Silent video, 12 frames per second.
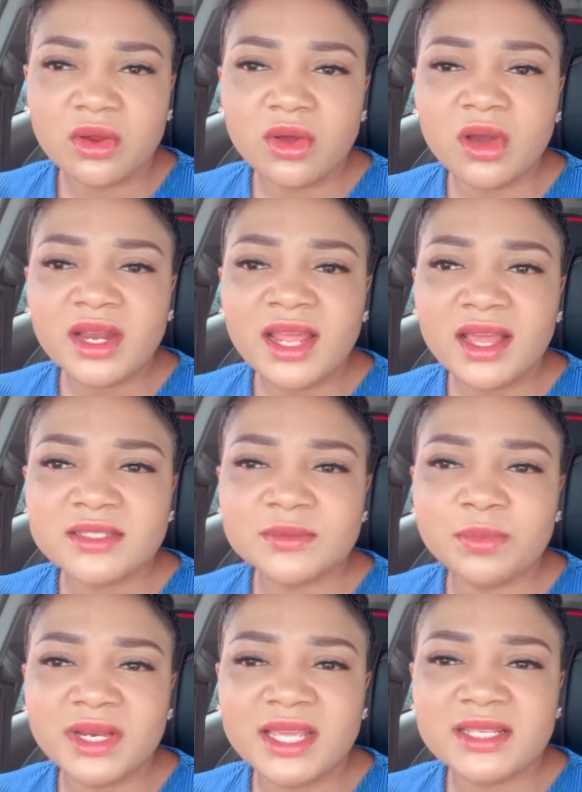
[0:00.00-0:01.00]
God has
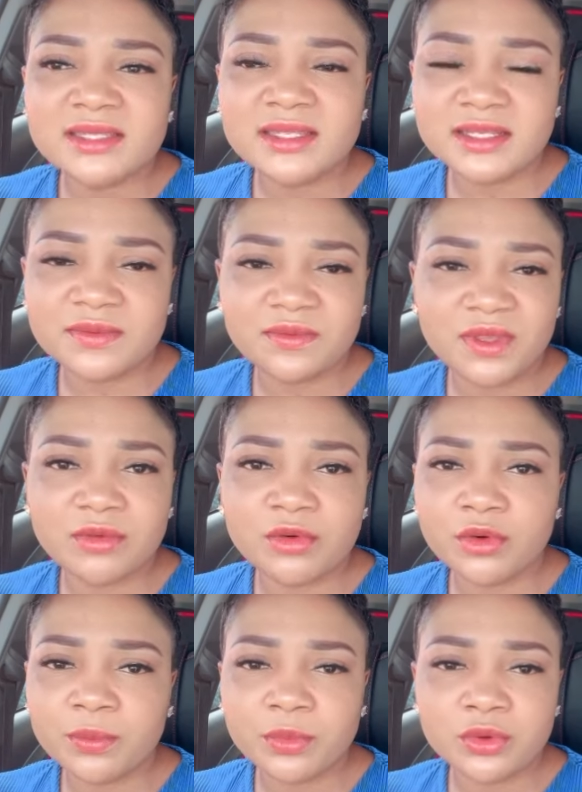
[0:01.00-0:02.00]
placed his
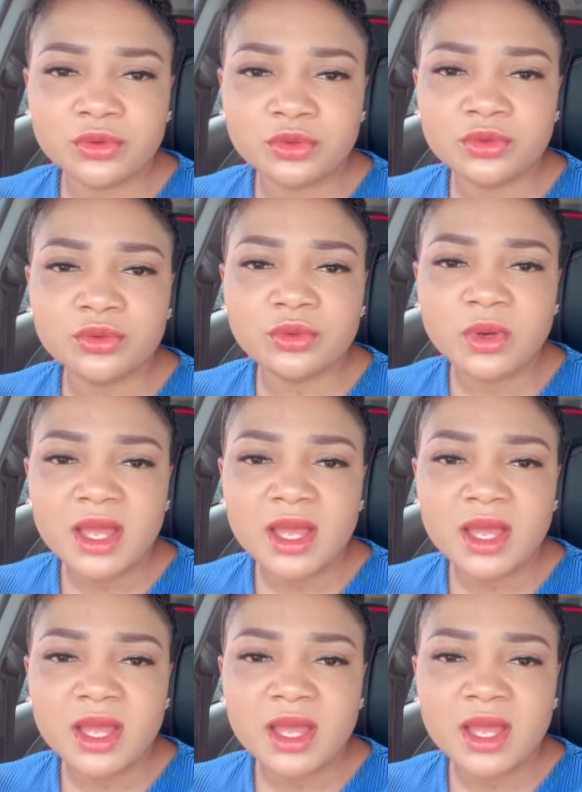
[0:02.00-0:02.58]
favor upon you.